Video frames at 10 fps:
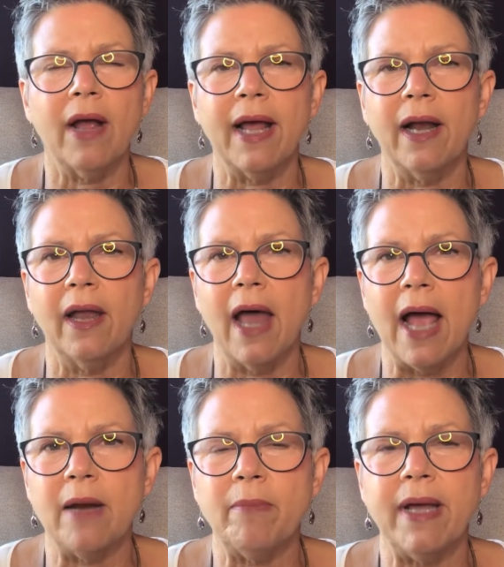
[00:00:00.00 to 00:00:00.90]
in
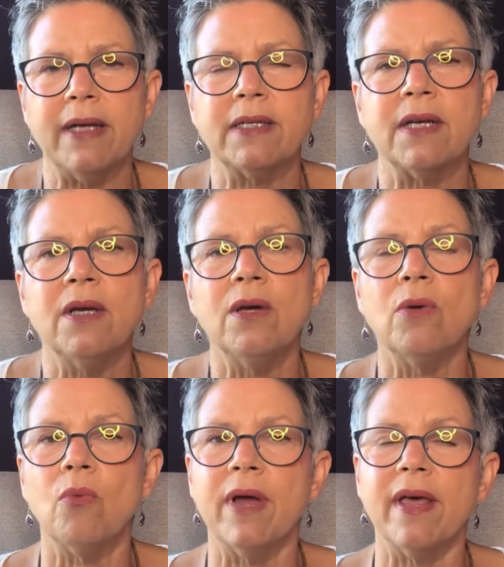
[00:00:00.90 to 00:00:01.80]
alignment
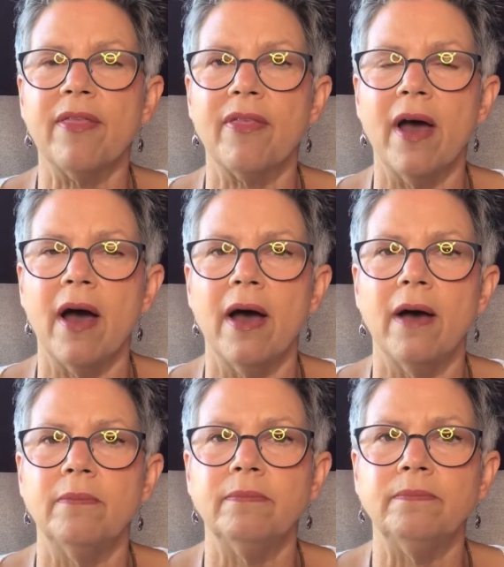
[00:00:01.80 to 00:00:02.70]
with
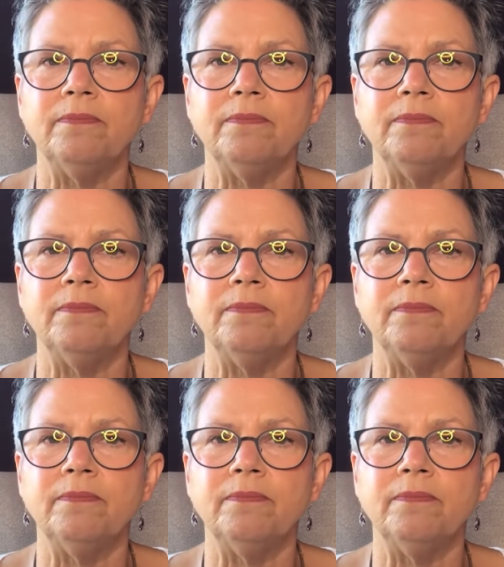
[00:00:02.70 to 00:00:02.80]
um,